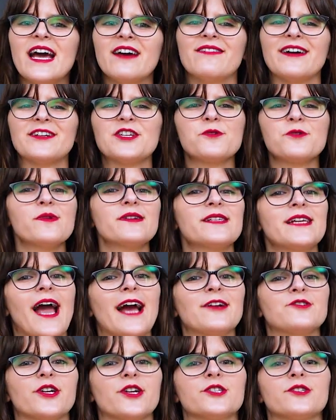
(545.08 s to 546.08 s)
Vegetable
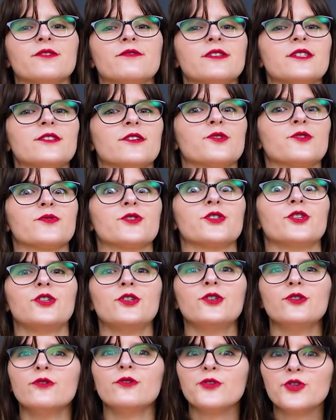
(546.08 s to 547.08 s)
dehydration research was
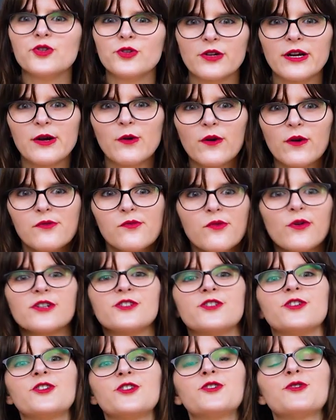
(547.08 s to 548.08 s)
huge during World War
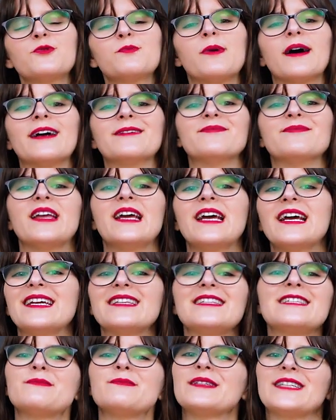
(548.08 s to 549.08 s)
II, but
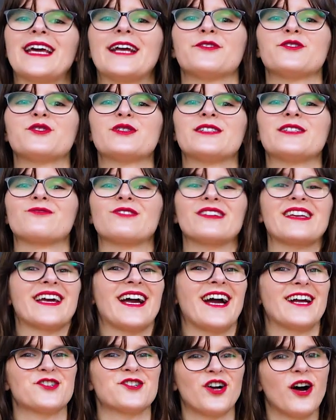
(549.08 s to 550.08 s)
instant potatoes didn't really
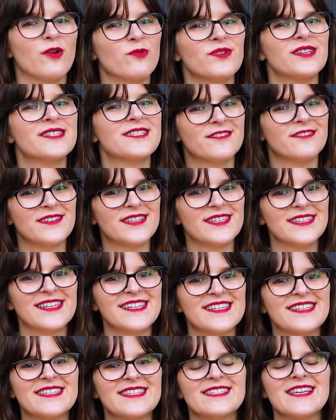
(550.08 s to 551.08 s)
catch on with
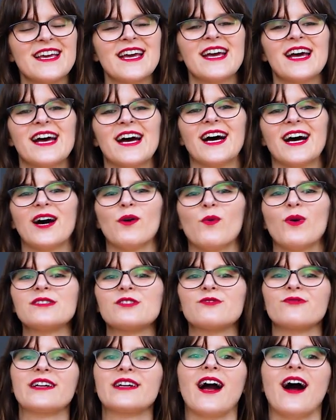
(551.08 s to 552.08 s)
civilians.
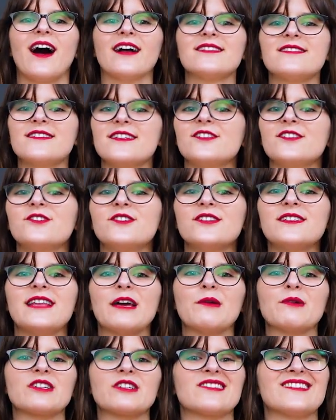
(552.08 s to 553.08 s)
Once reconstituted,
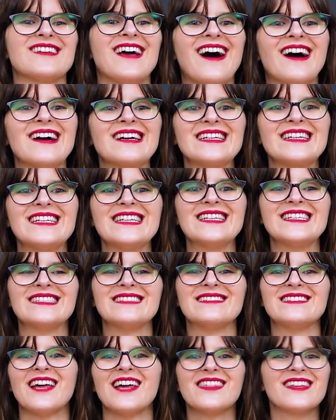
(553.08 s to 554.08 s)
they were soggy,
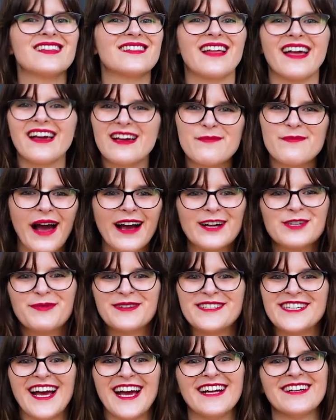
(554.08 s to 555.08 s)
and nothing like mashed
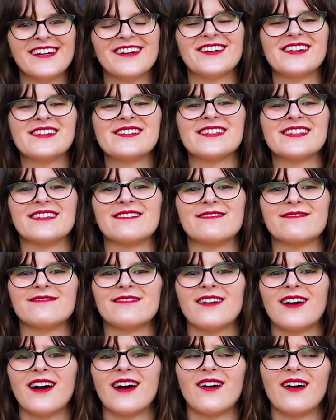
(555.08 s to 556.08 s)
potatoes, and
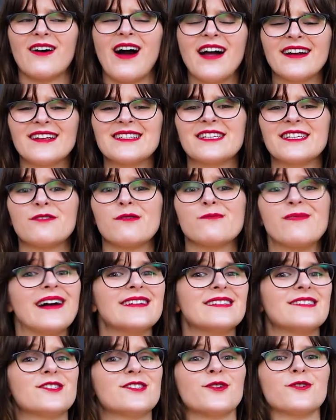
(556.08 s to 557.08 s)
honestly
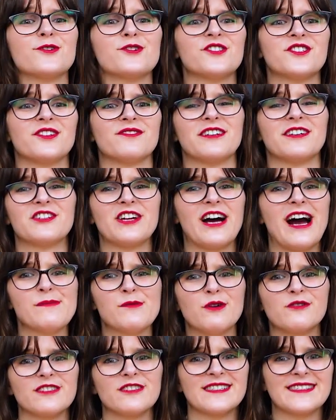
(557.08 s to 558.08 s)
reminded soldiers of their time
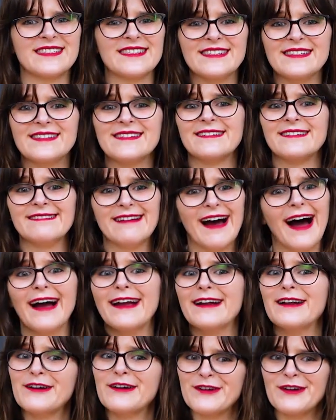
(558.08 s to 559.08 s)
overseas, not
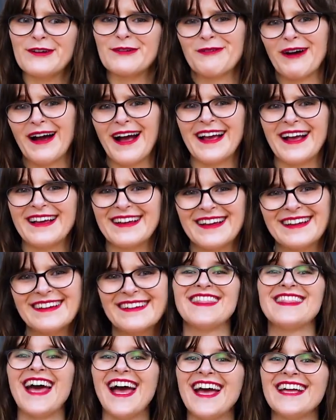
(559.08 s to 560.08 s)
in a good way.
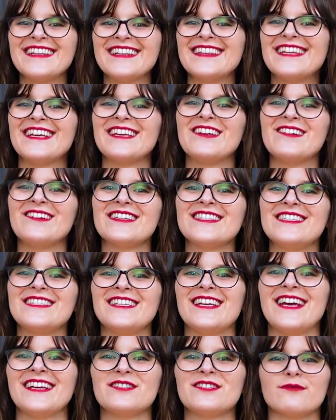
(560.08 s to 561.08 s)
Then the
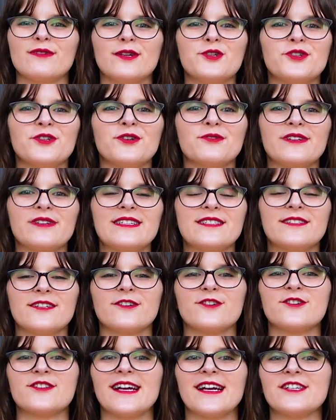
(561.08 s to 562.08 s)
USDA's Regional
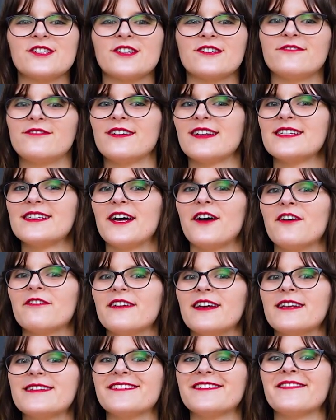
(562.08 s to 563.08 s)
Research Center in
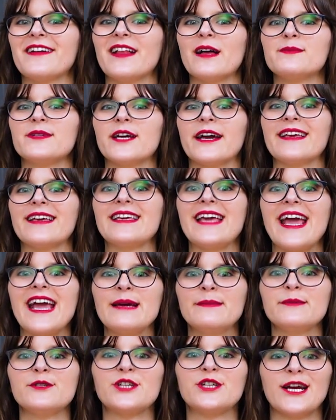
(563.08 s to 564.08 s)
Philadelphia developed a
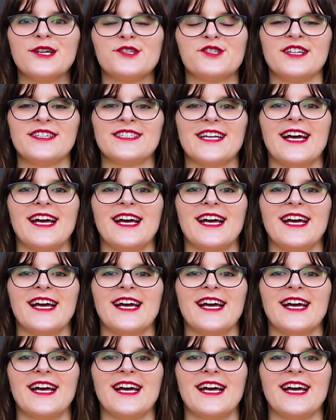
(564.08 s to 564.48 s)
game-changing